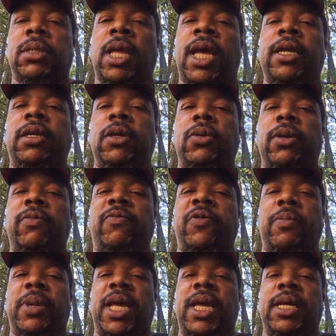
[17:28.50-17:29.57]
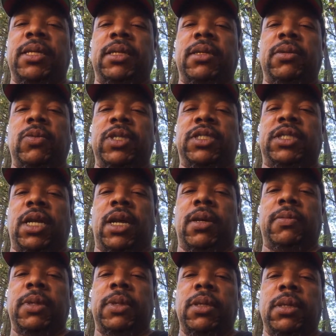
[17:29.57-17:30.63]
Thank you from England. What's
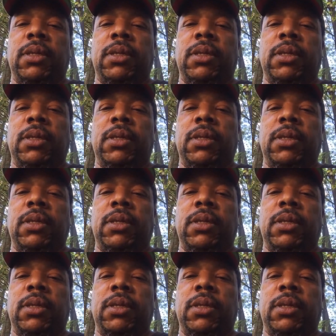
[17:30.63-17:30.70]
up?